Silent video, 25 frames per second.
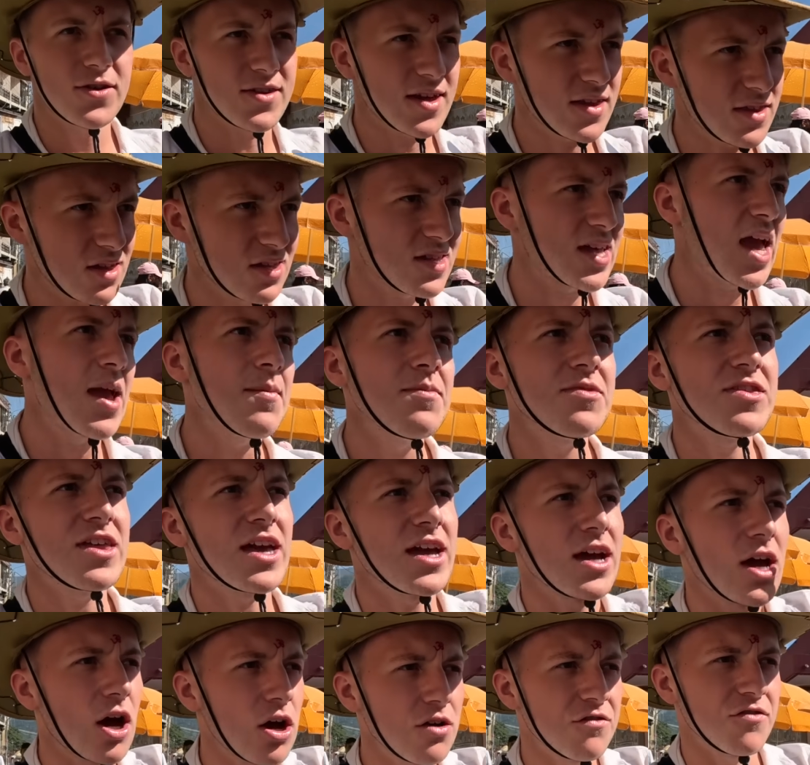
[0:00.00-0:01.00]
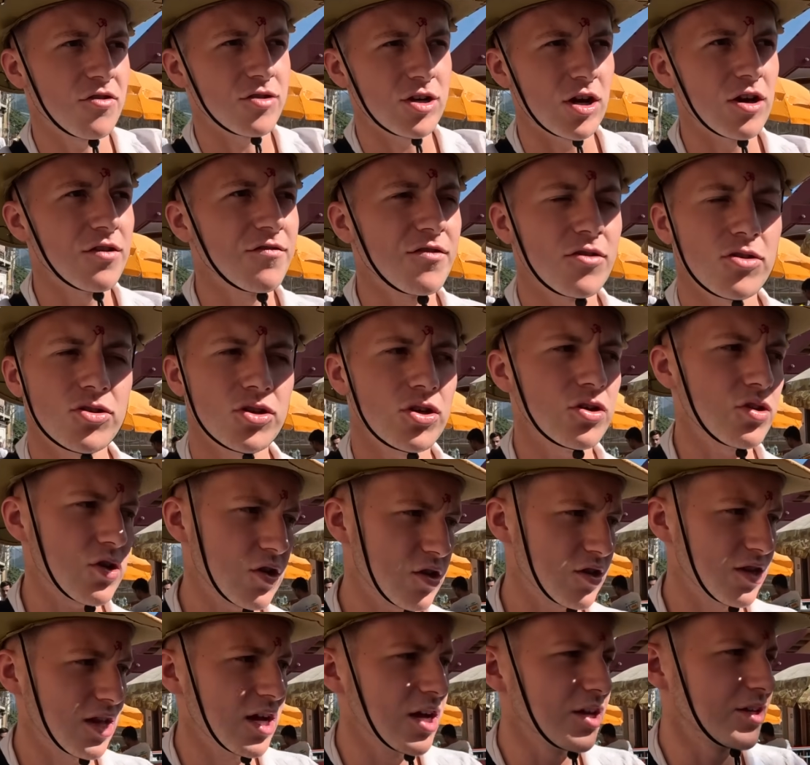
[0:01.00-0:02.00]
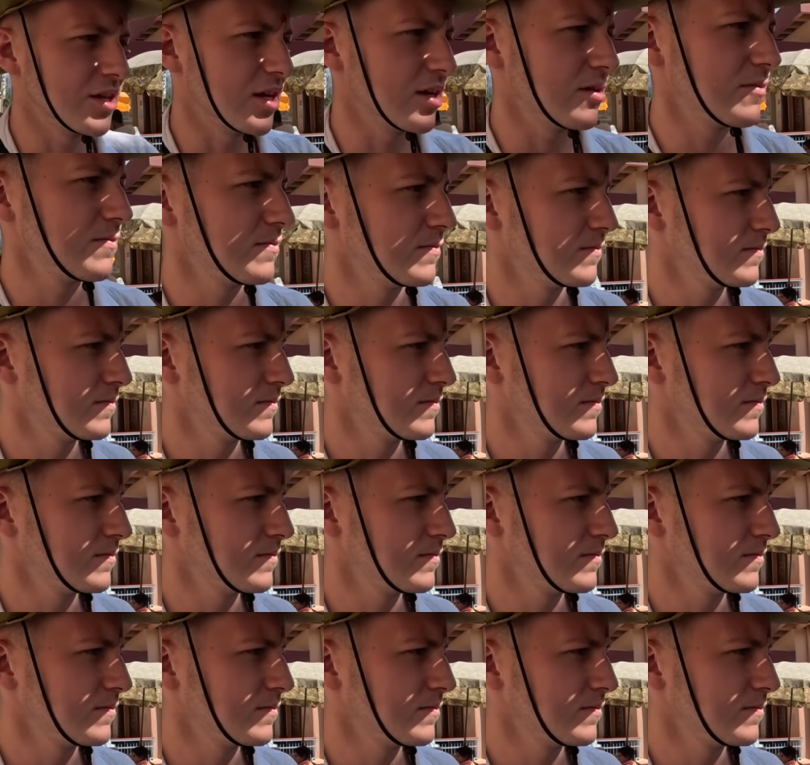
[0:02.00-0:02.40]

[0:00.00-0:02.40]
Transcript: say the same thing over and over and you just learn it.